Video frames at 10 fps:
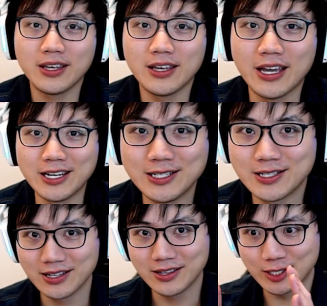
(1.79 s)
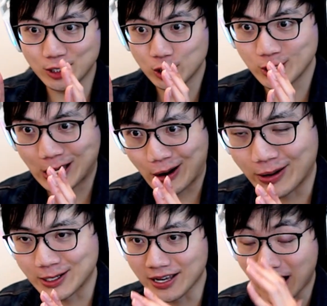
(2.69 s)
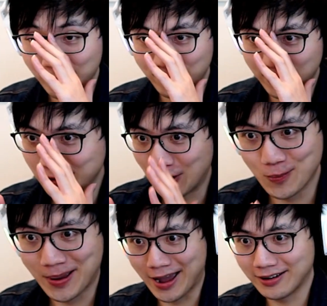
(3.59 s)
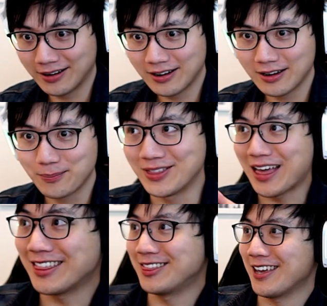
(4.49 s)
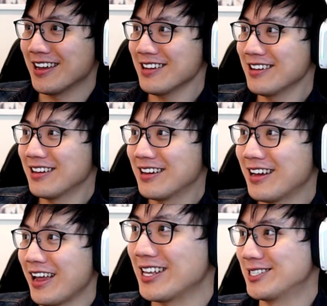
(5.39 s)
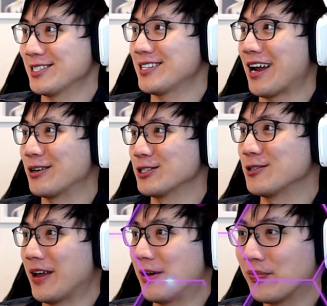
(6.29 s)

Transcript: It is the scariest thing. I fear no man, but that thing, it scares me.